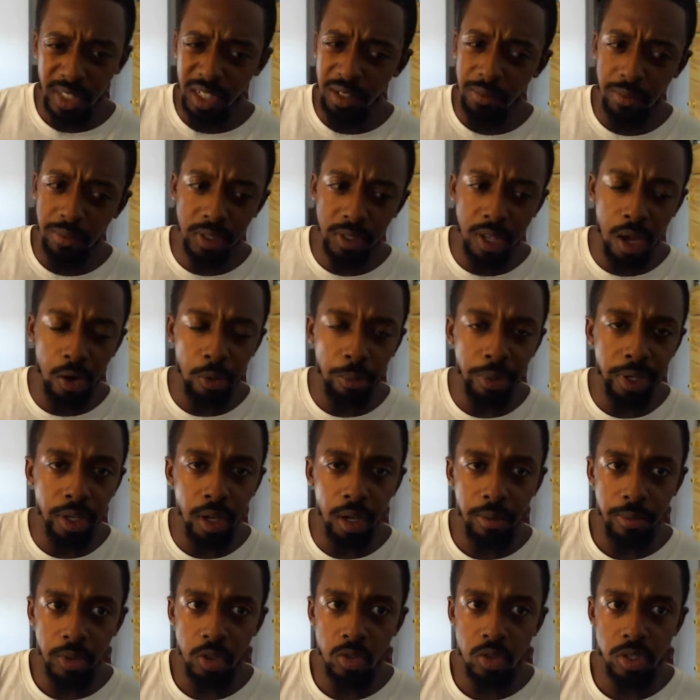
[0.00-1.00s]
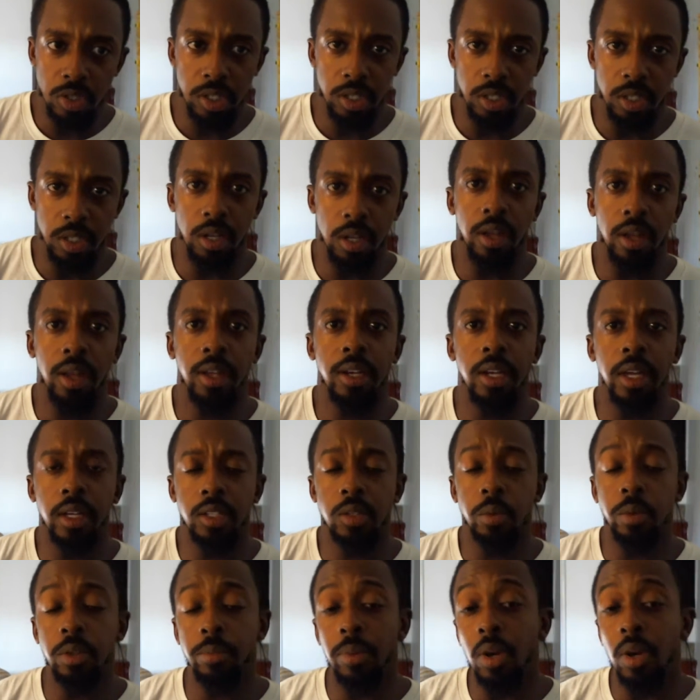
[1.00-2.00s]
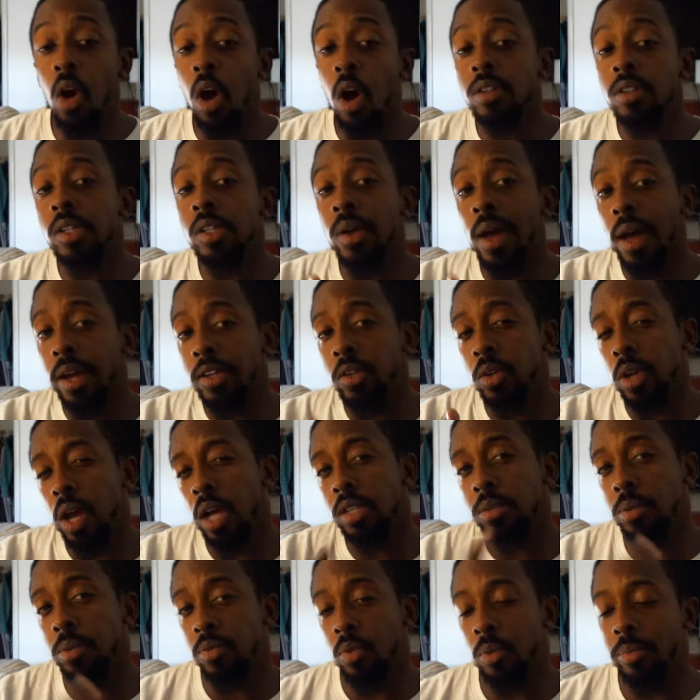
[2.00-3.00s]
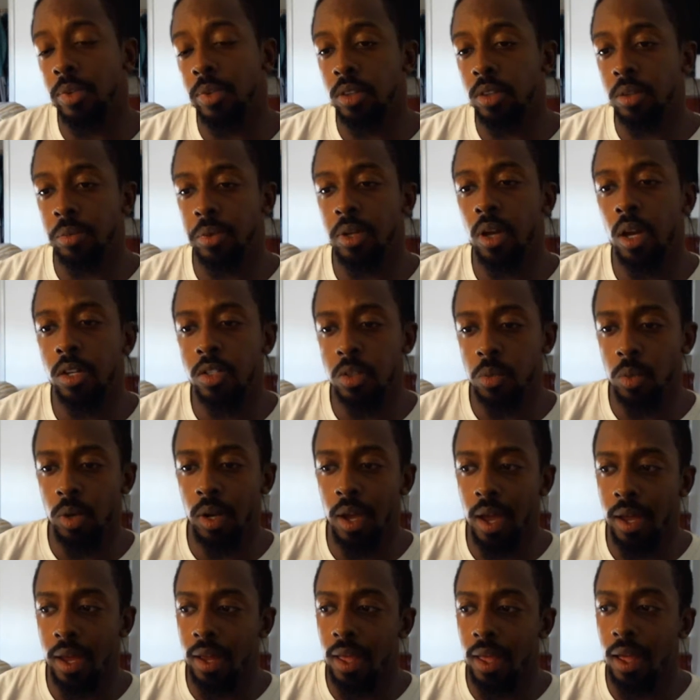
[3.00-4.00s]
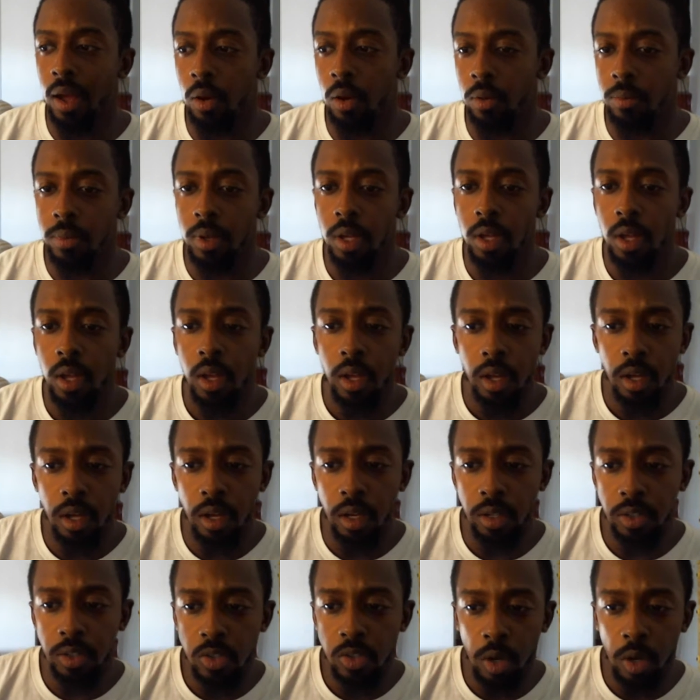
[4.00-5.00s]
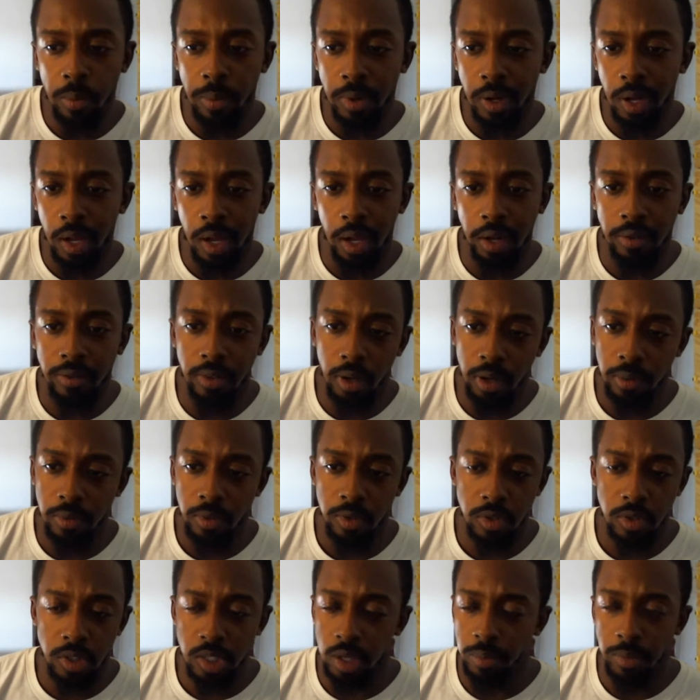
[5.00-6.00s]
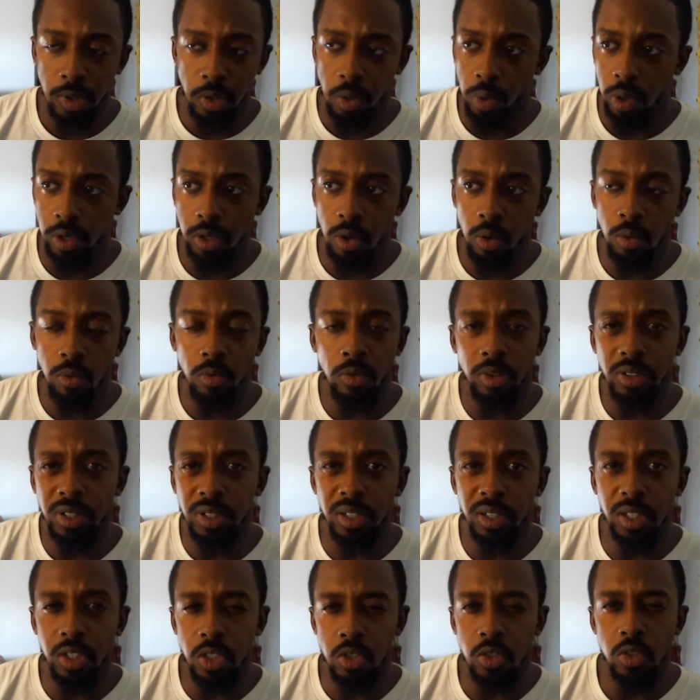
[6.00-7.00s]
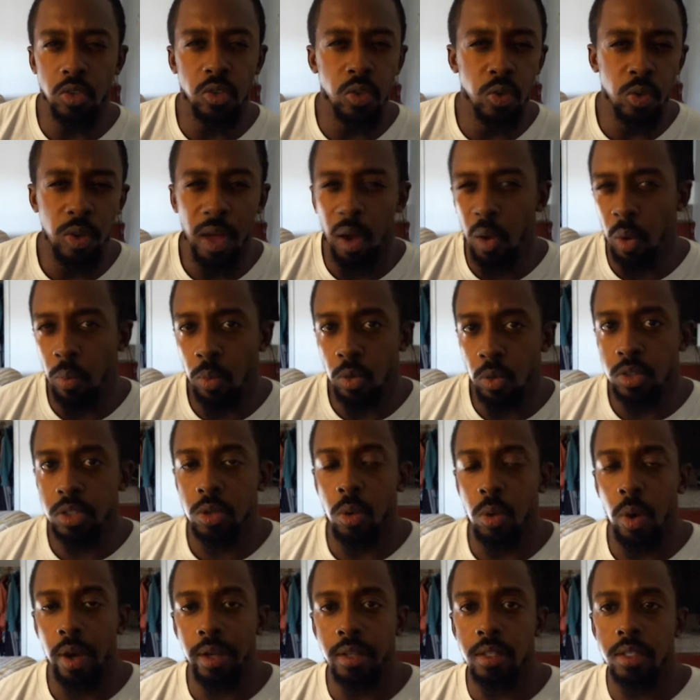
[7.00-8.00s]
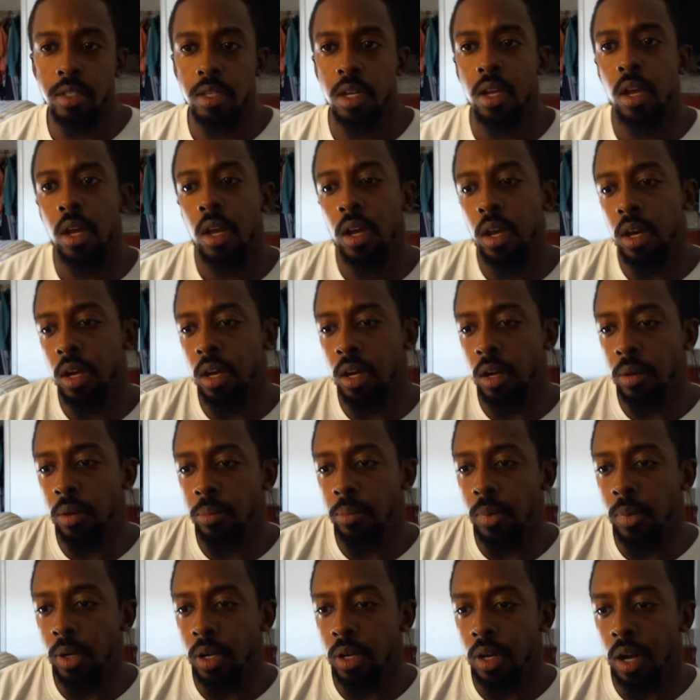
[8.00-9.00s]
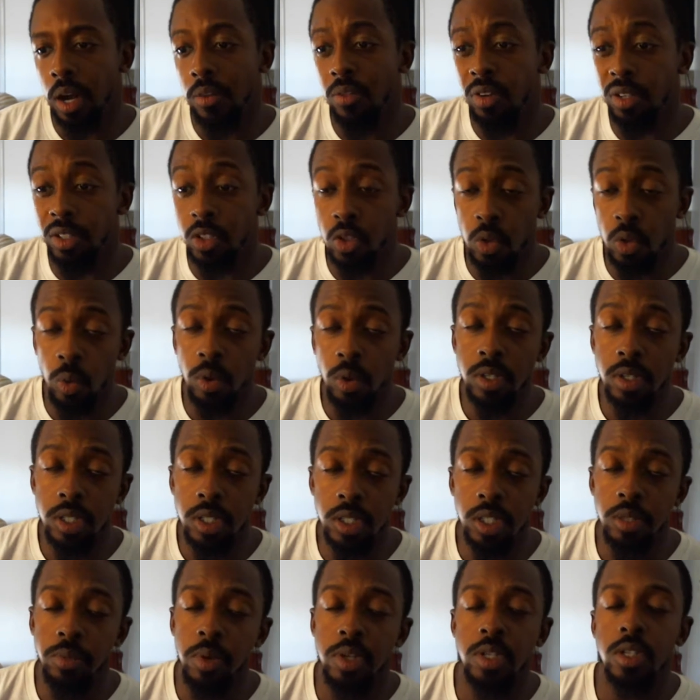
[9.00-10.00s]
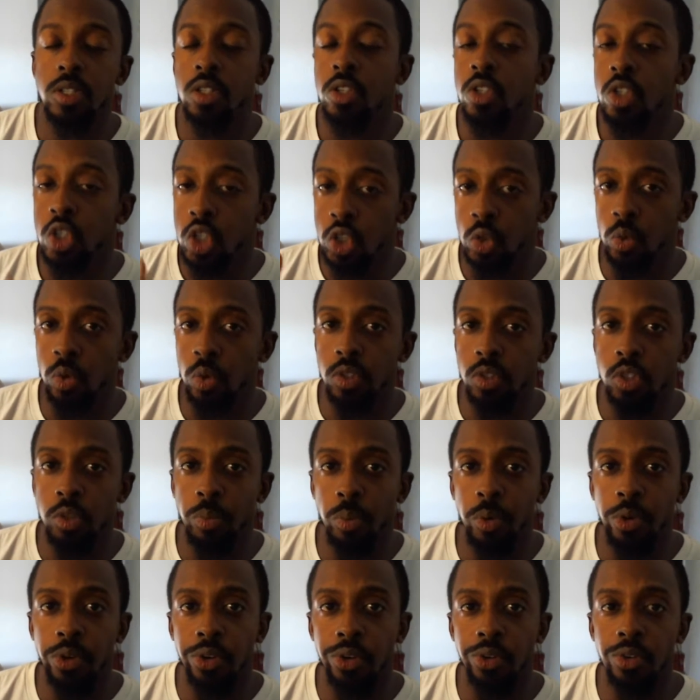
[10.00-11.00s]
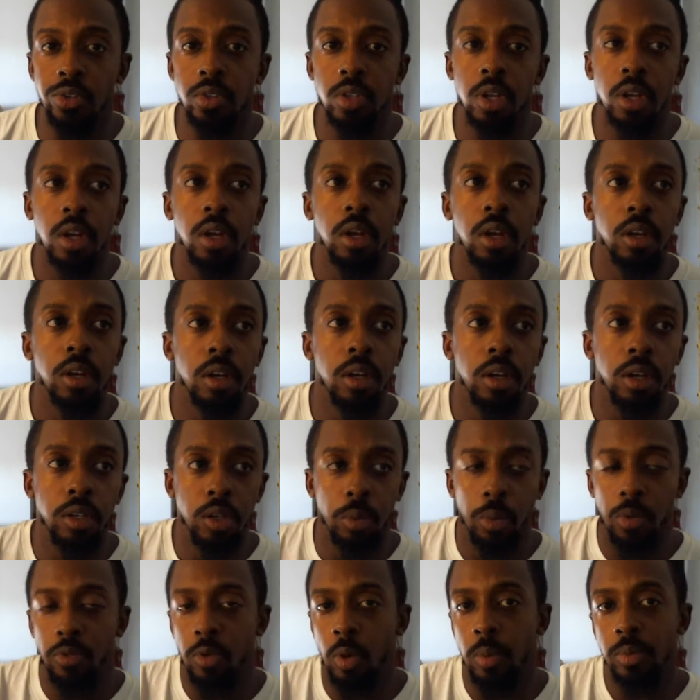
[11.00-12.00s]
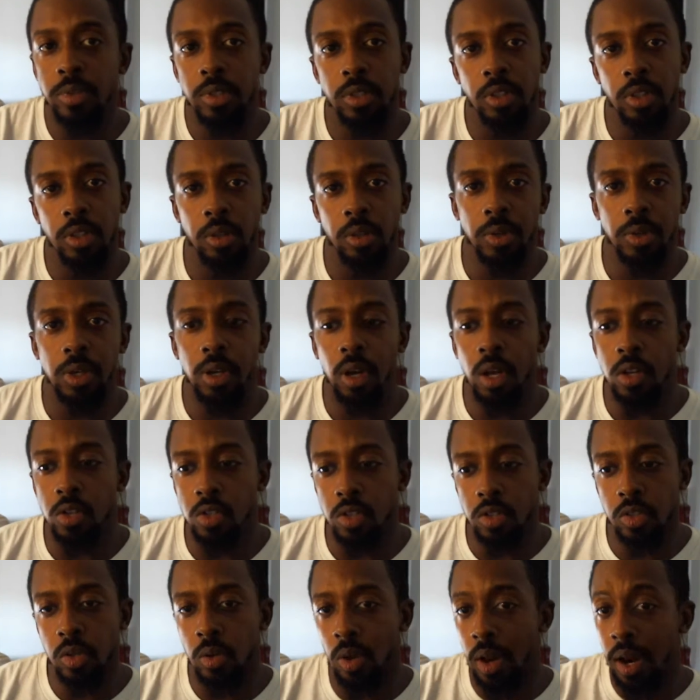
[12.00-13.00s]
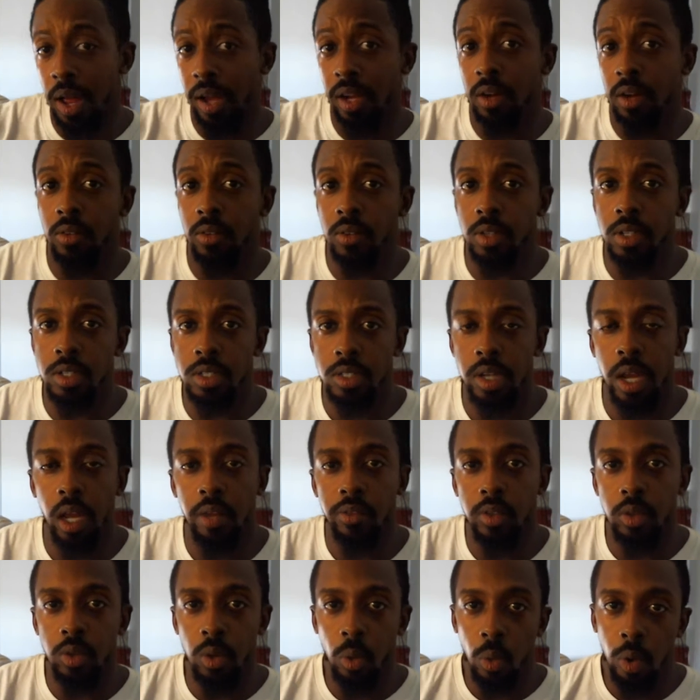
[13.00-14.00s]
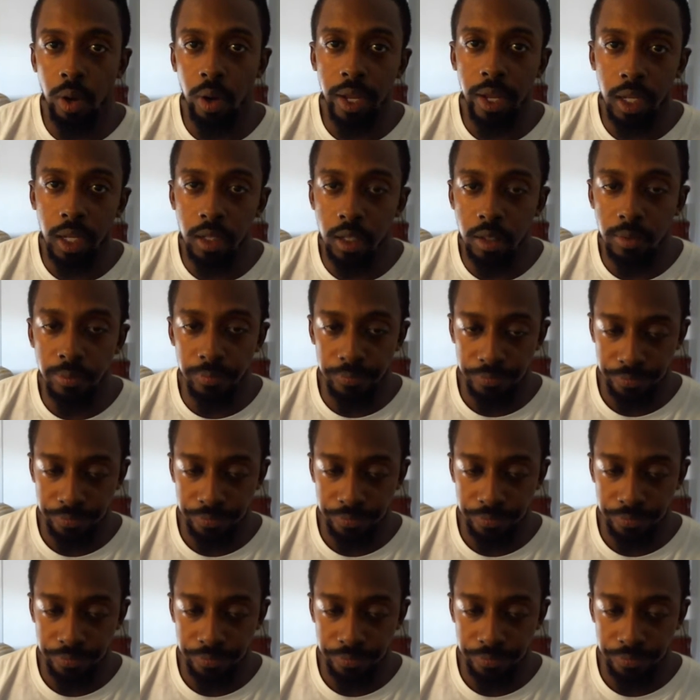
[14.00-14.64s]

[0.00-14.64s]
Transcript: But that'll be up. You'll see it next week. But also how you guys perform at 300 will kind of help determine that. For some of you, I don't really need you to do that almost twice. But I really do want to see, especially the short sprinters, your performance in the 300 so that I can really just have you in the 180